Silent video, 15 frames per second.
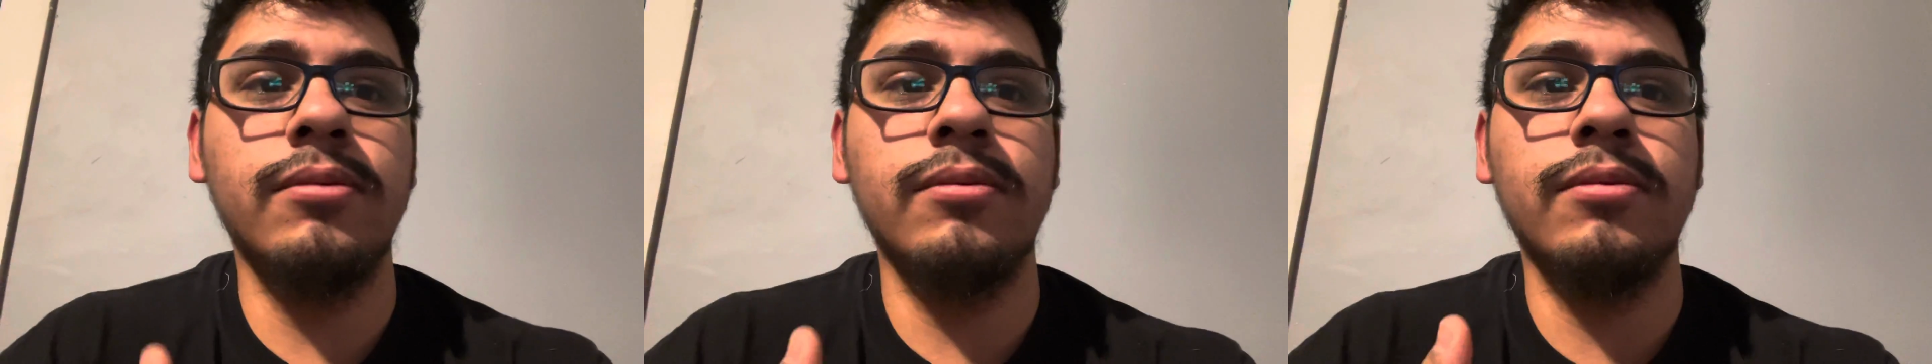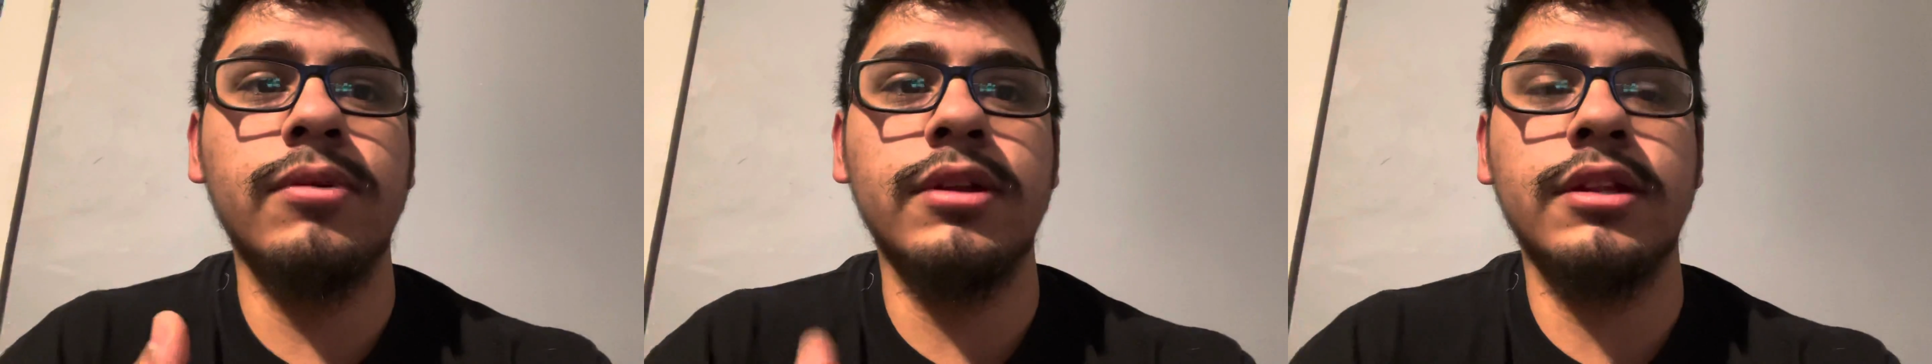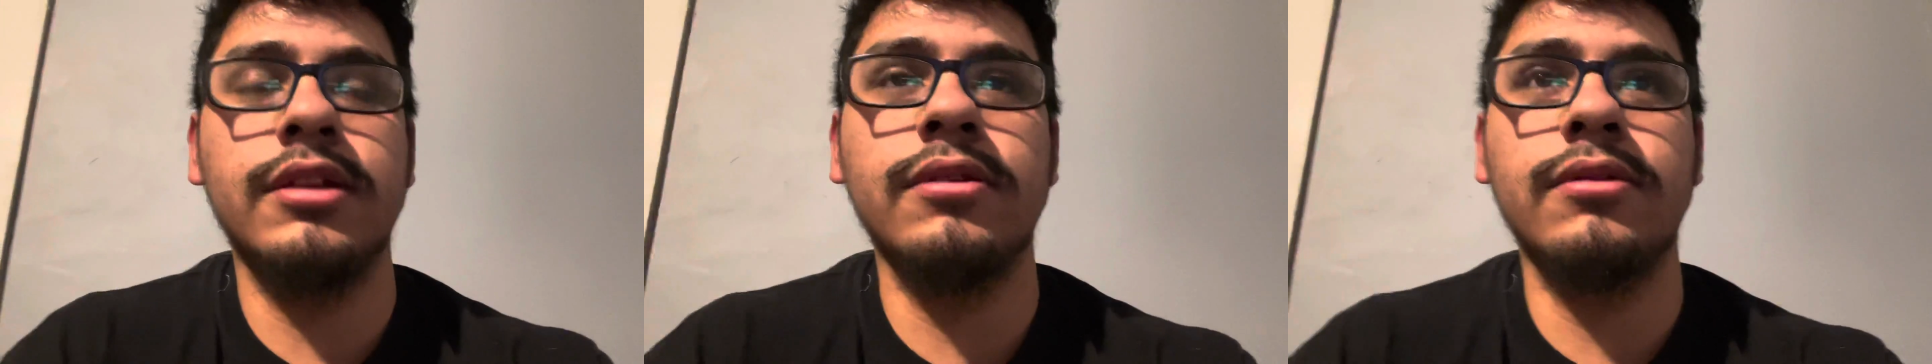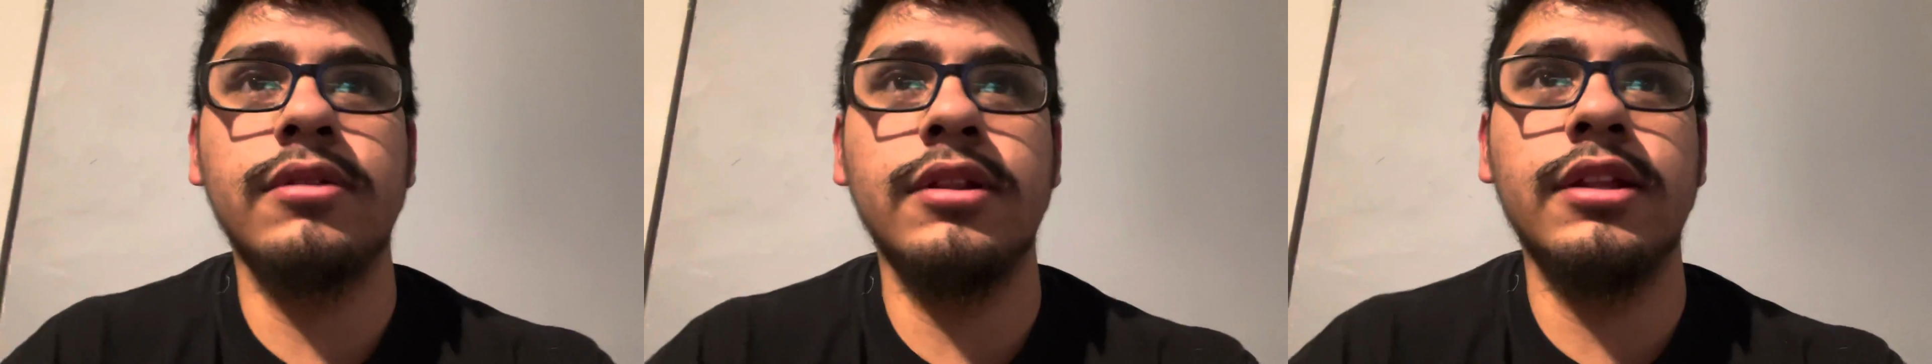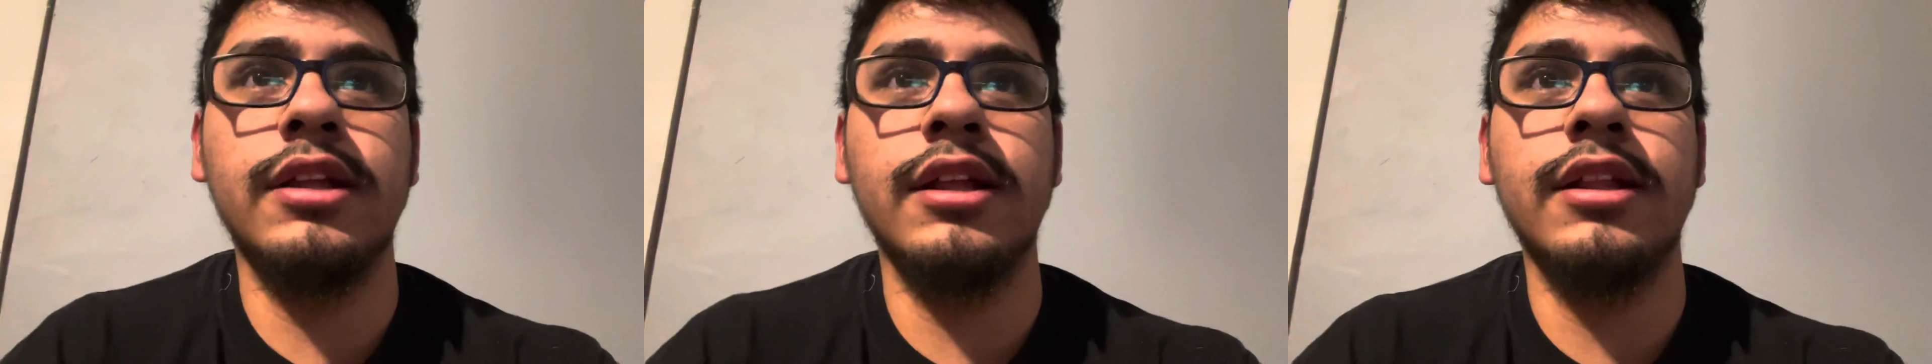
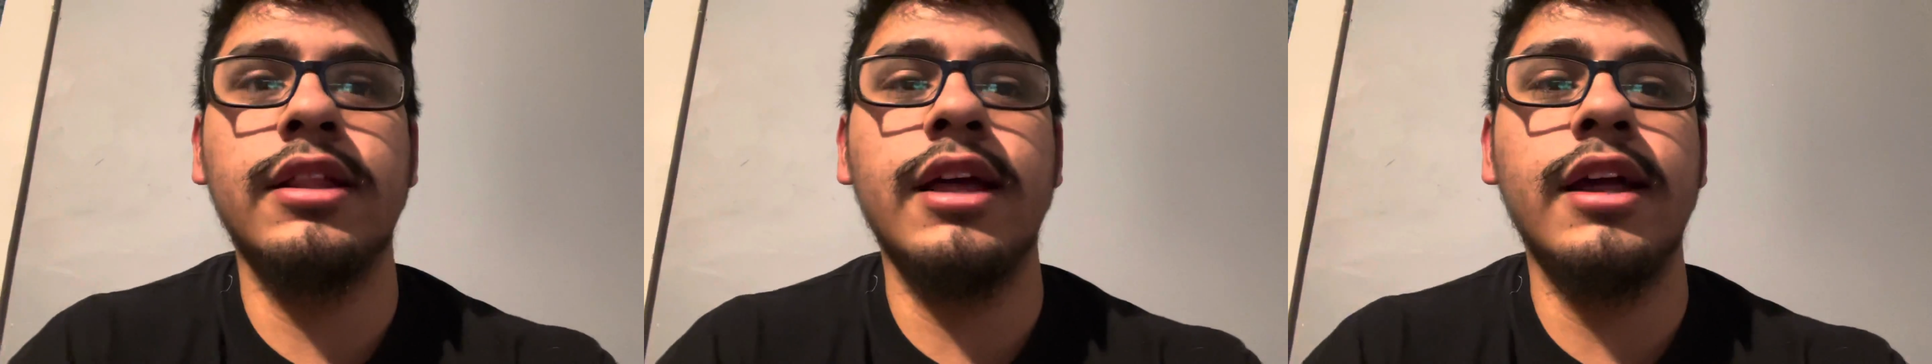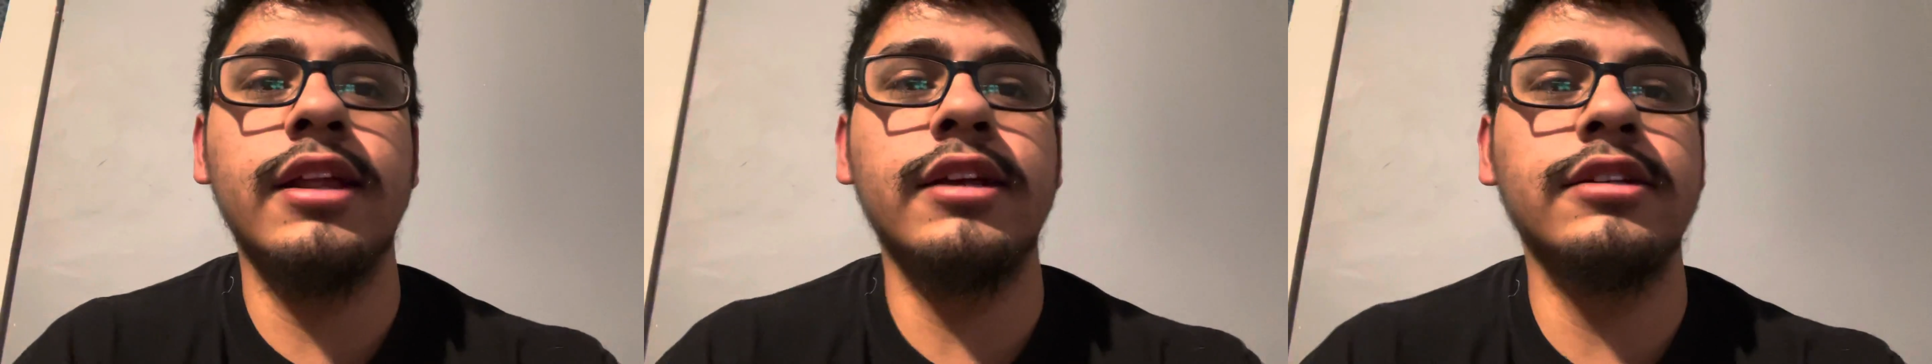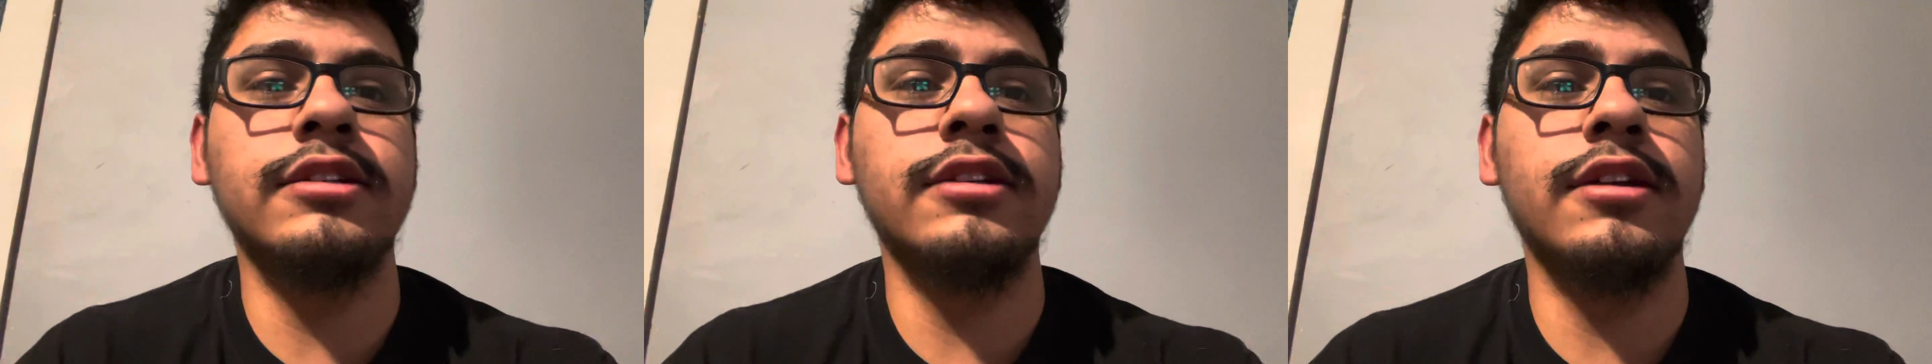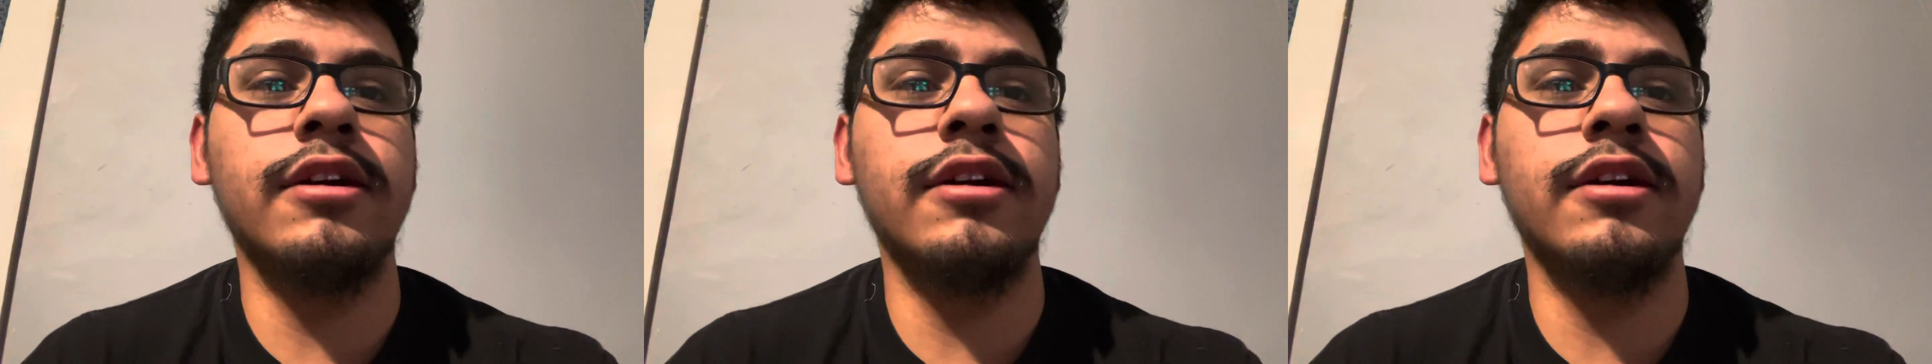that is,